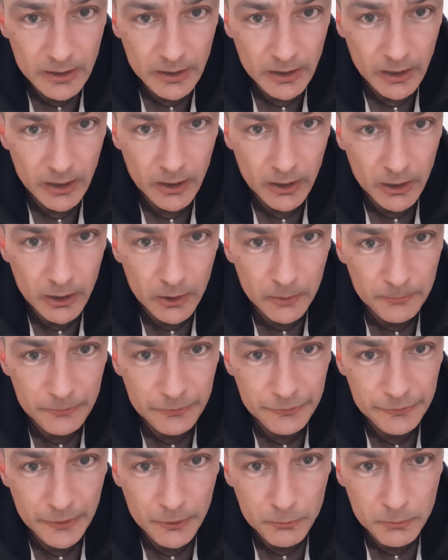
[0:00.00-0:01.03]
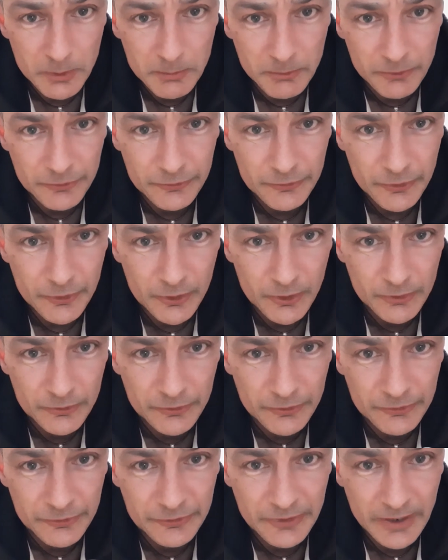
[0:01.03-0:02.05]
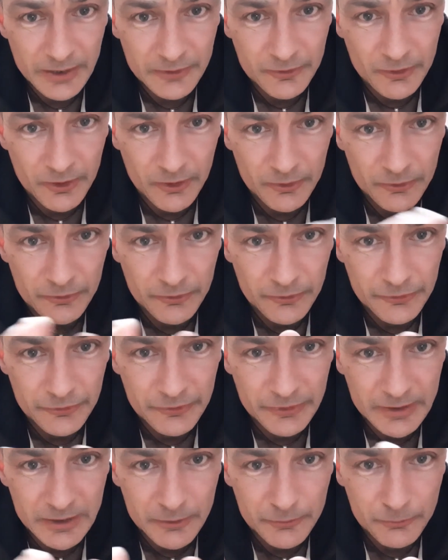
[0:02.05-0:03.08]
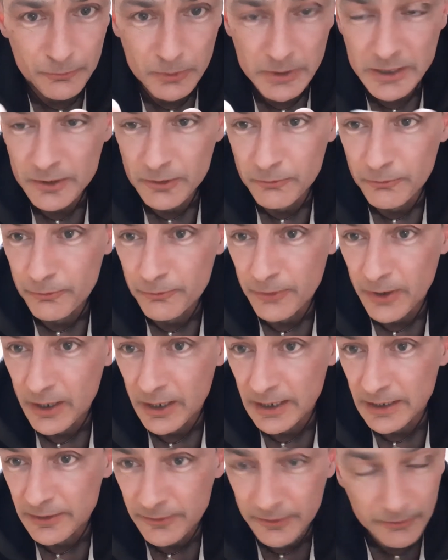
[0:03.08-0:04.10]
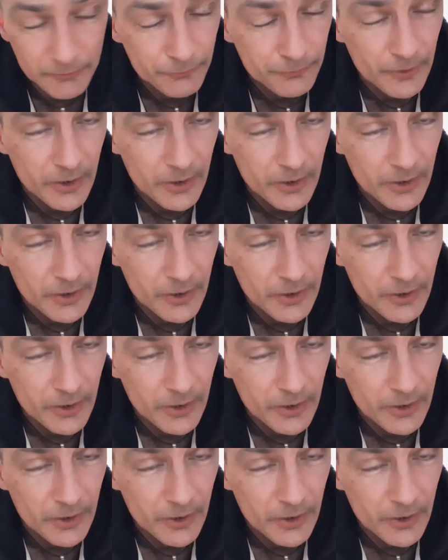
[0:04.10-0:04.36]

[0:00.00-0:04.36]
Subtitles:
So we must turn to Saturn to see if we can find